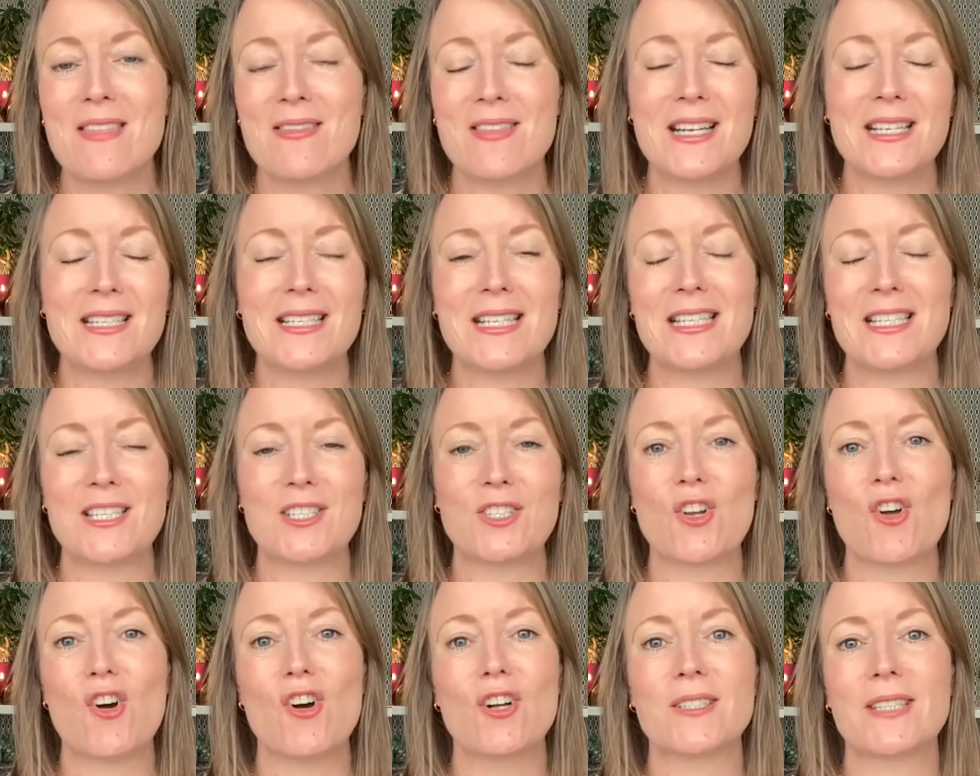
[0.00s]
This is
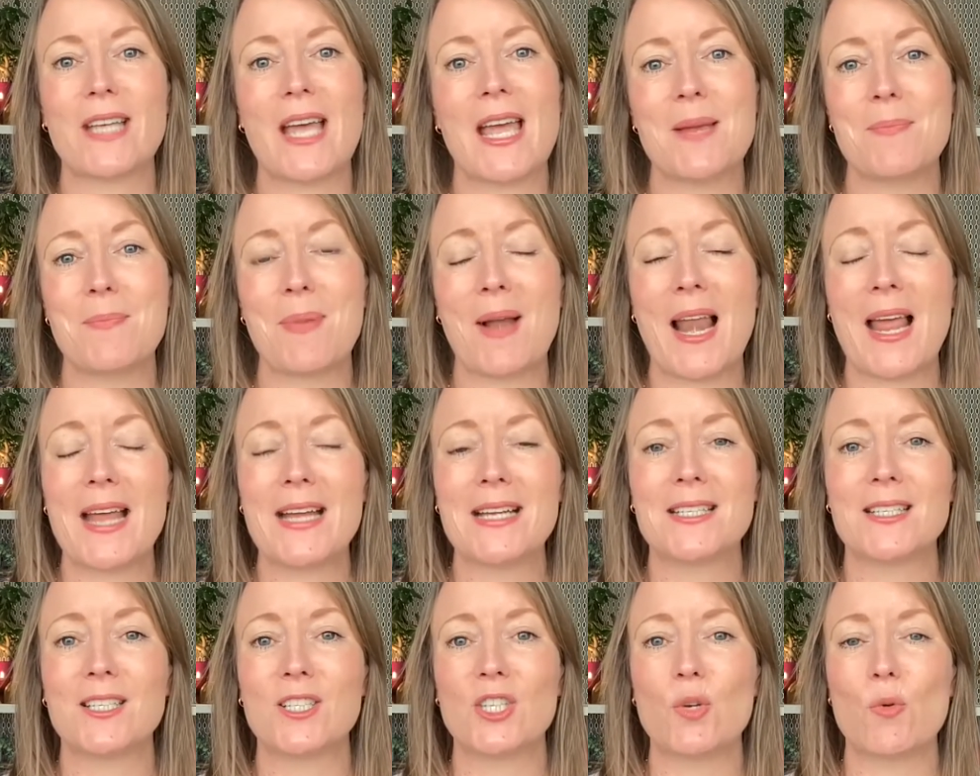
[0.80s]
not a
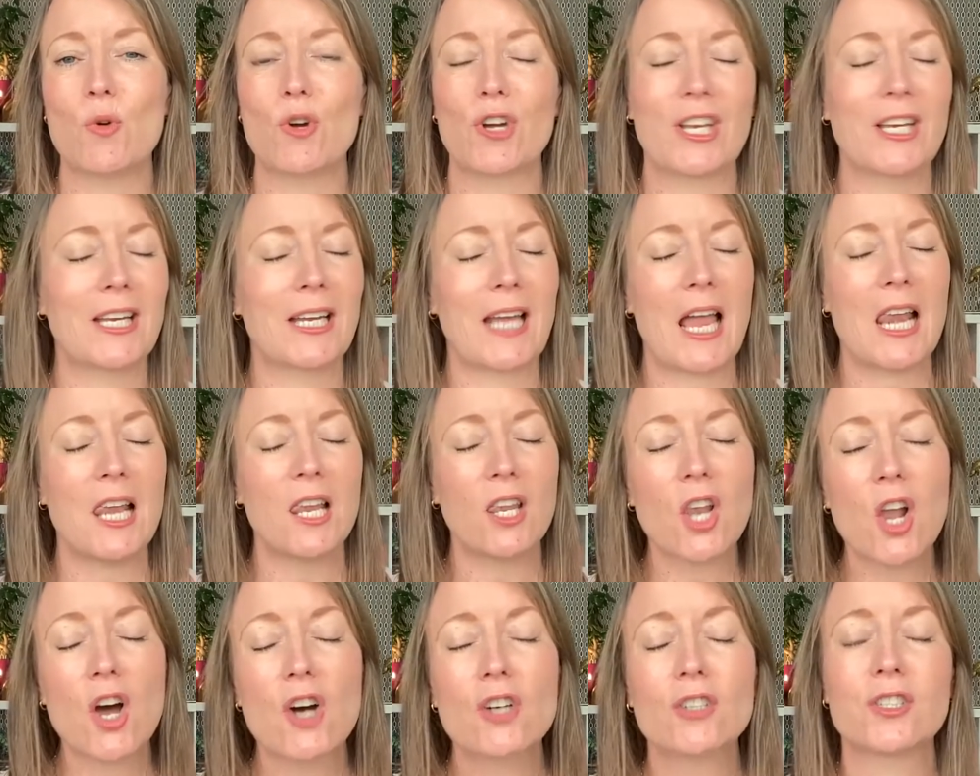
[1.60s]
place that you are going to get
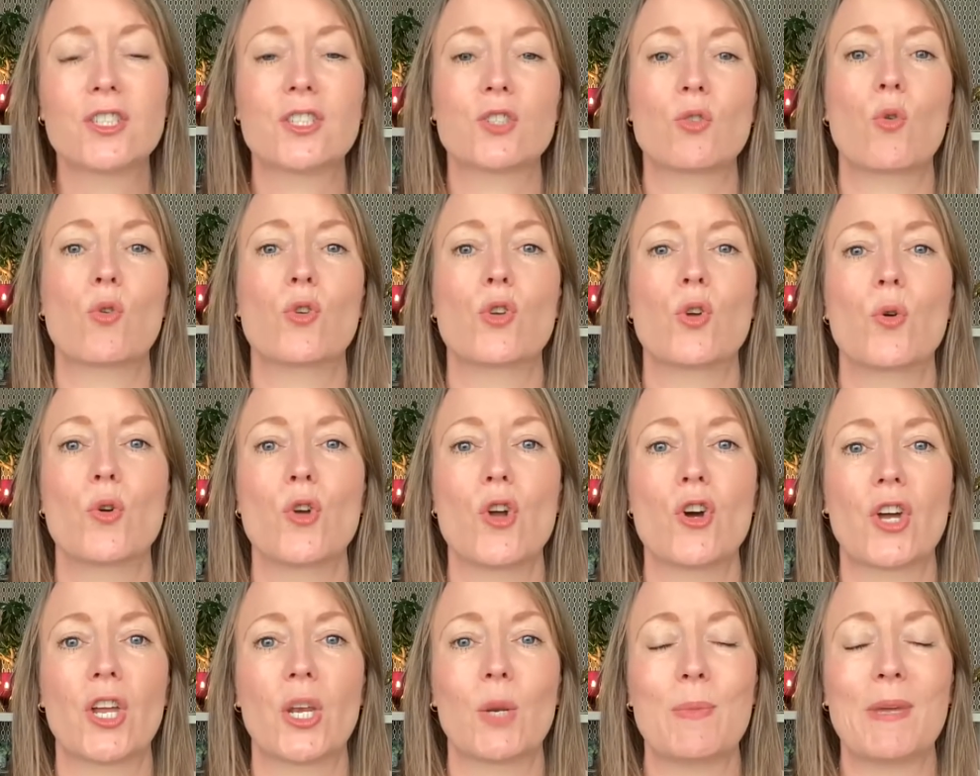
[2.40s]
lost or you're
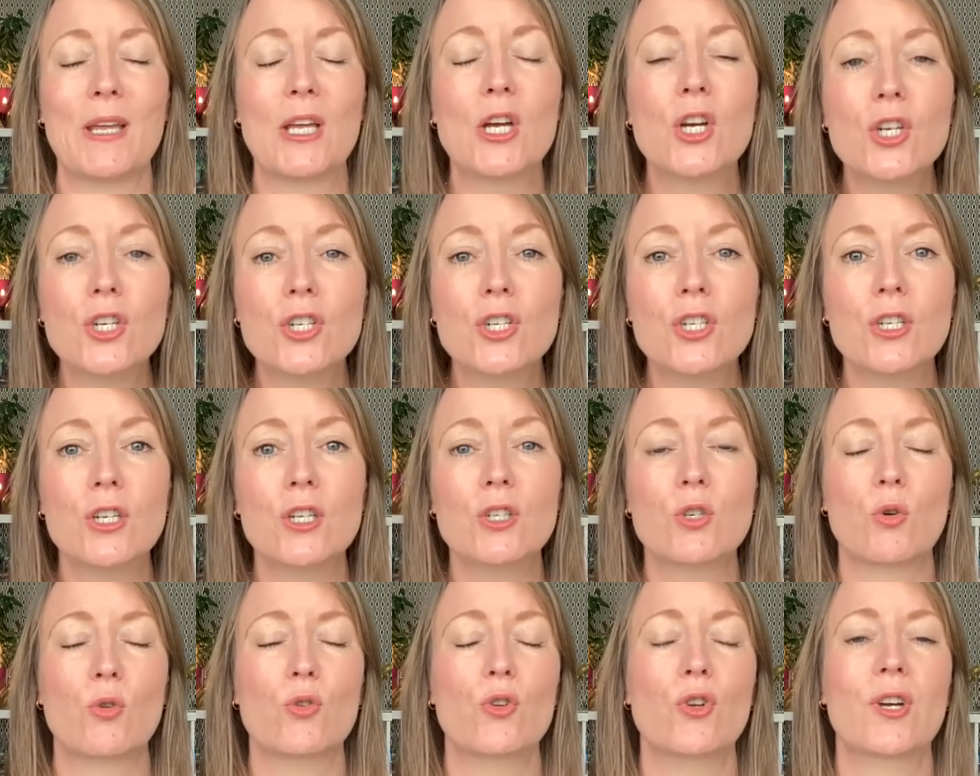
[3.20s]
not going to be
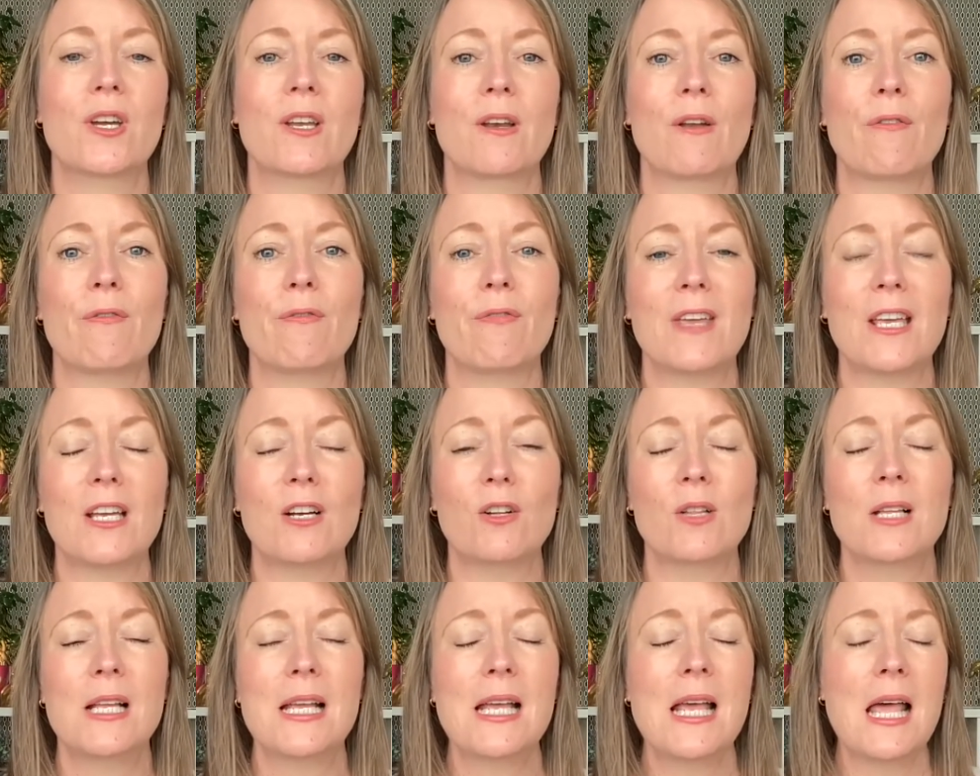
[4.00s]
heard or you're going to
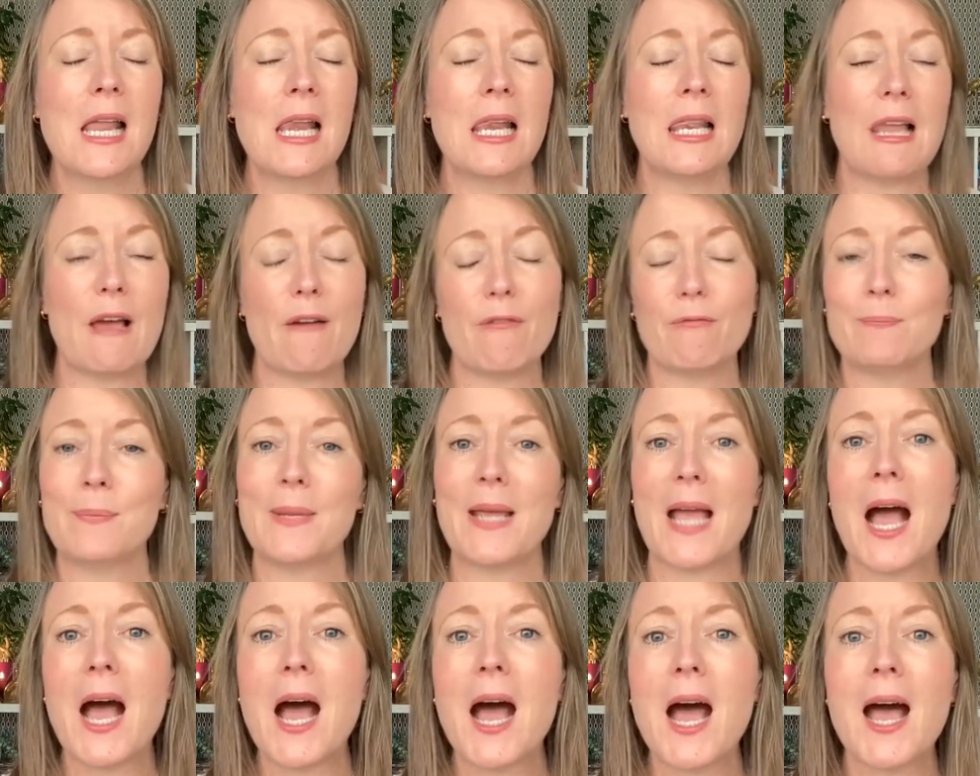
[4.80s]
feel left
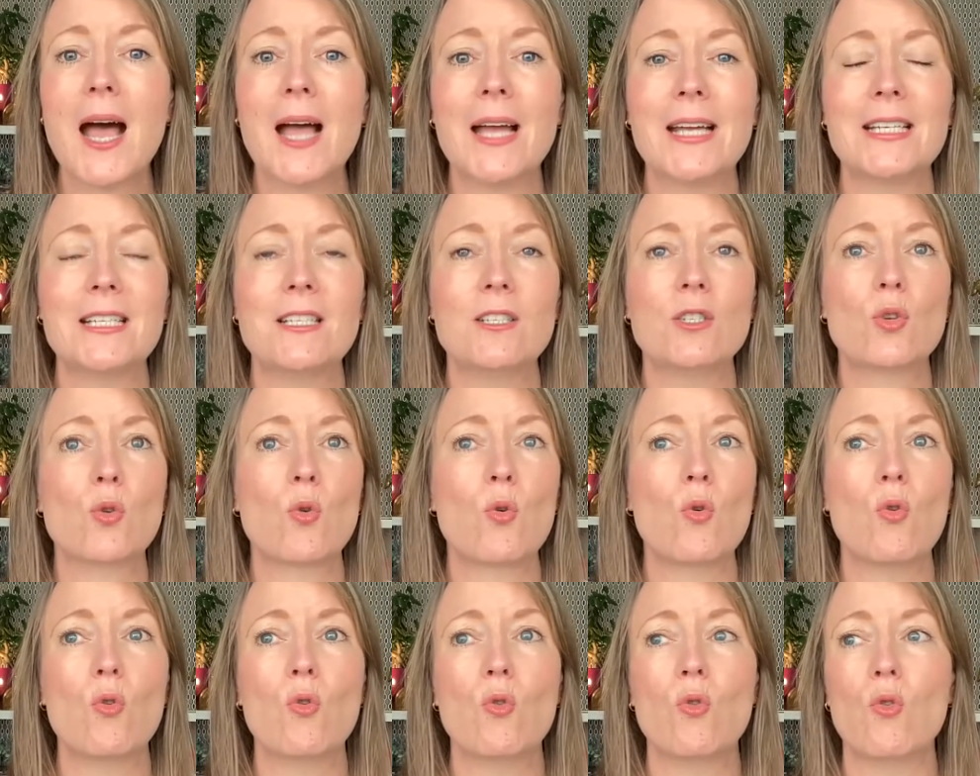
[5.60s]
behind
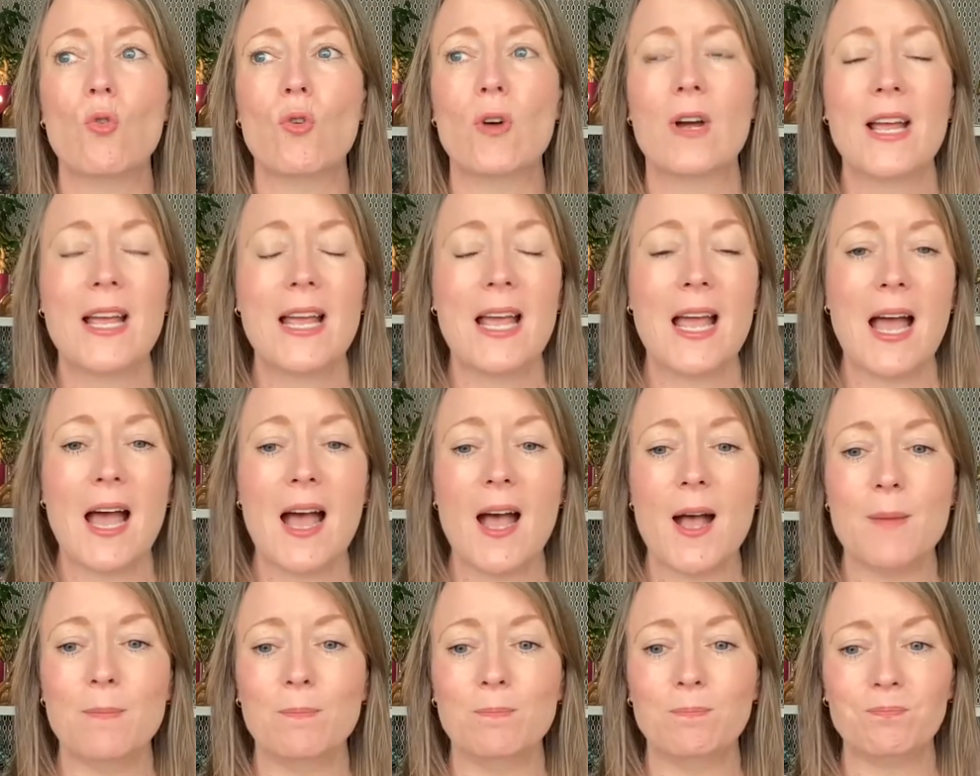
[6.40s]
or
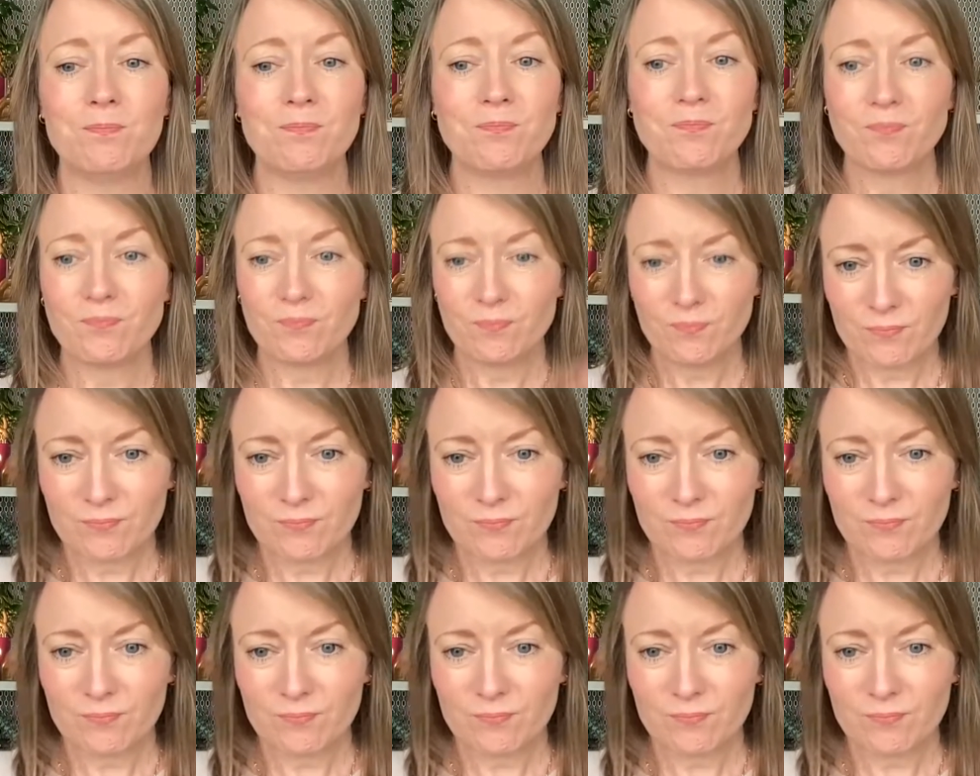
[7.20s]
um,